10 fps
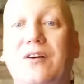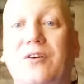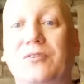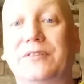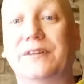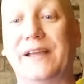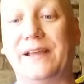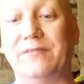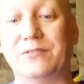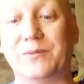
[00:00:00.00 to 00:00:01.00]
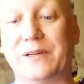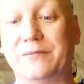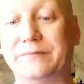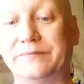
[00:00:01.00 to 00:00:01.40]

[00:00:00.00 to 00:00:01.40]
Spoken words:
on there as well.